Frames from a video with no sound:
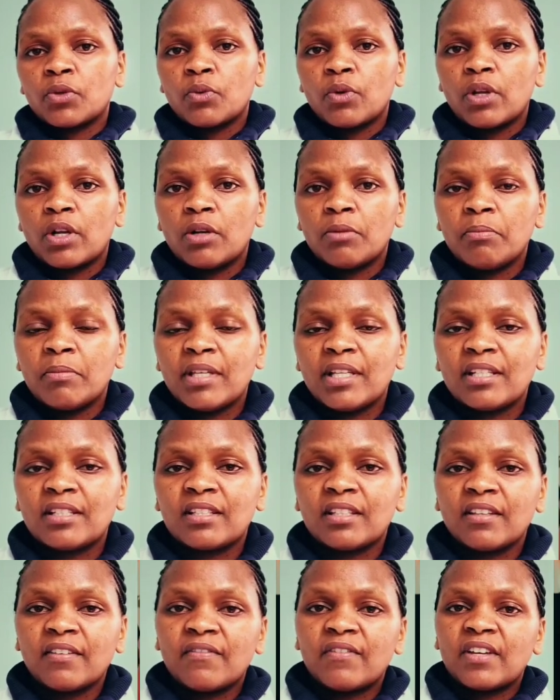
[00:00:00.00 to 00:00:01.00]
you will
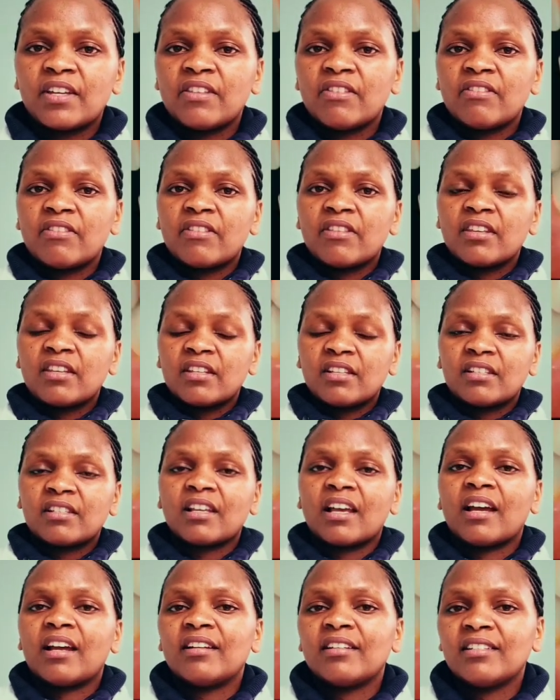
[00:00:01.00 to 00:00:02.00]
miss even these
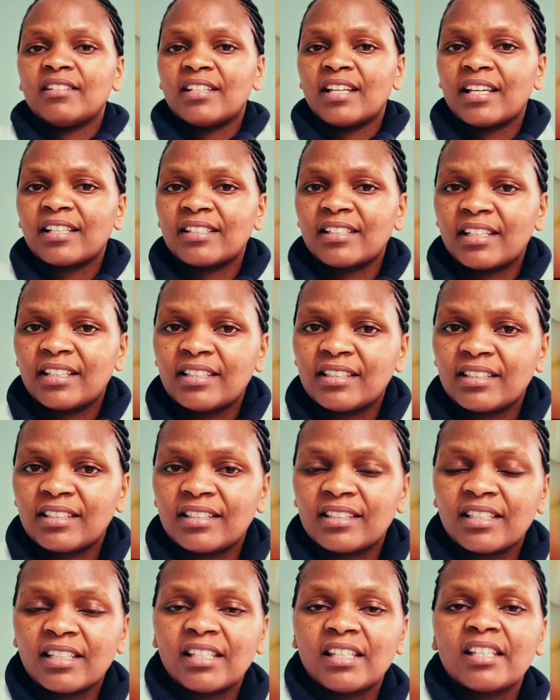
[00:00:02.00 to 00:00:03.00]
adjacent
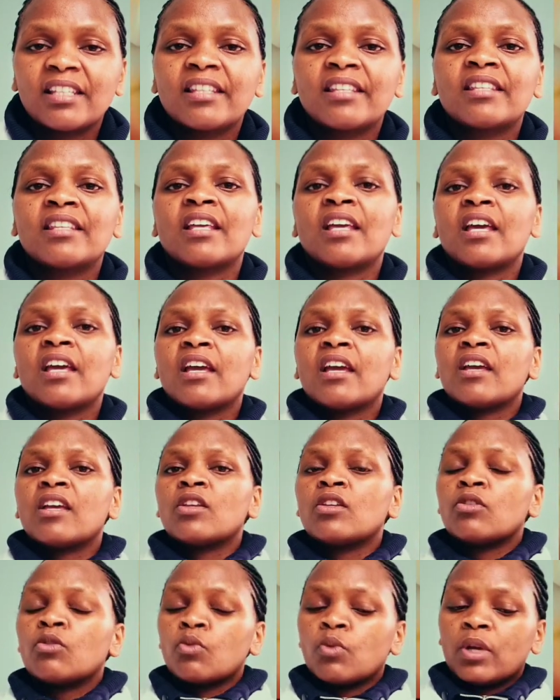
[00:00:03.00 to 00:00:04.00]
teeth.
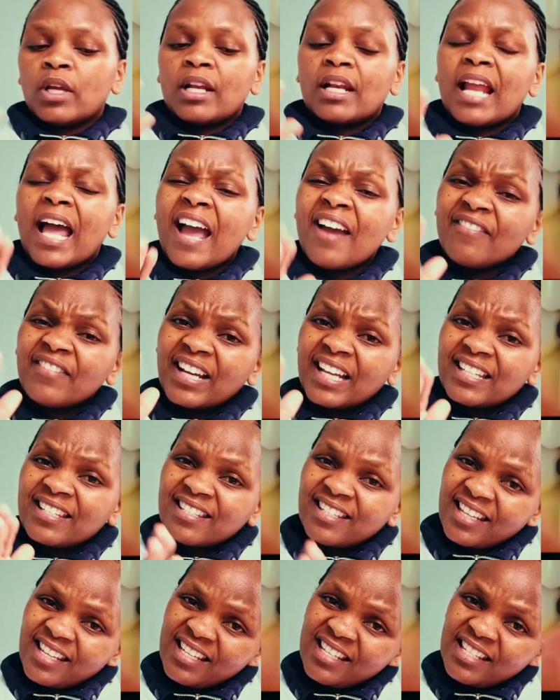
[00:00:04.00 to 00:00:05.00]
You will have a
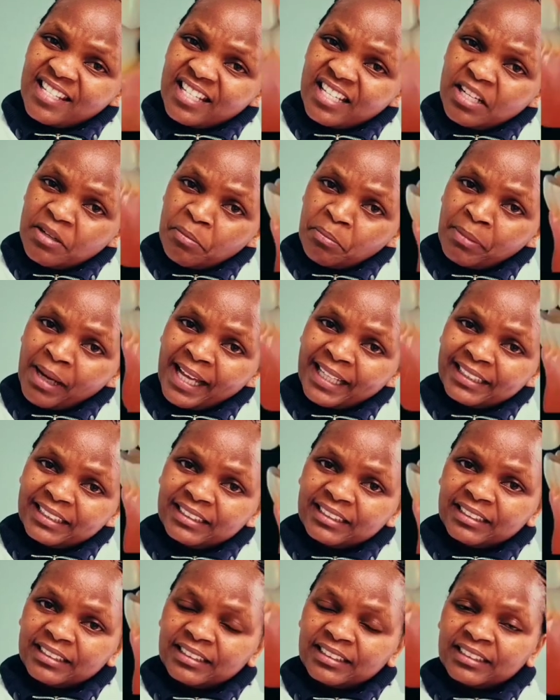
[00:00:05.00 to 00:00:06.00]
change in
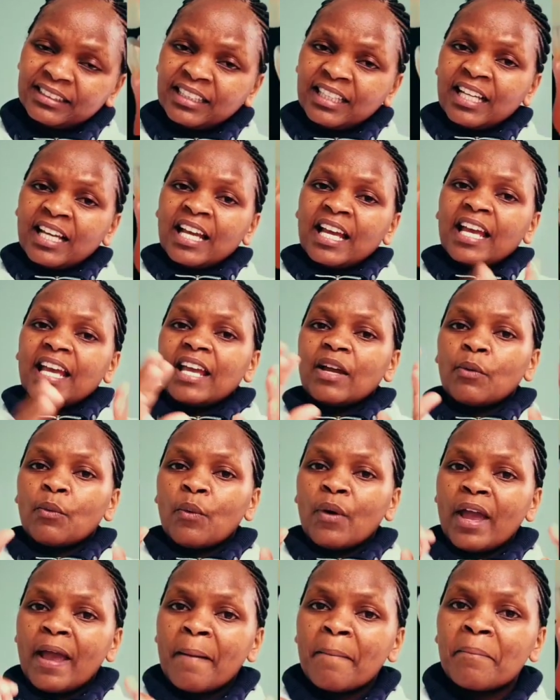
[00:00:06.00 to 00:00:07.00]
bite,
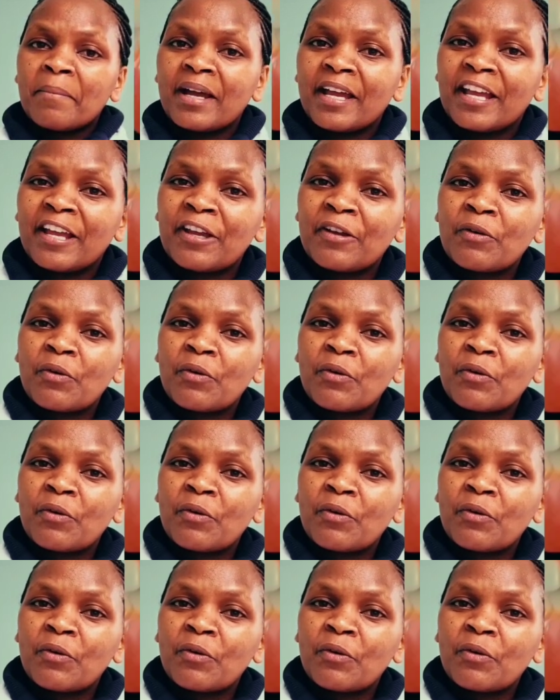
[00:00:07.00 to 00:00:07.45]
whereby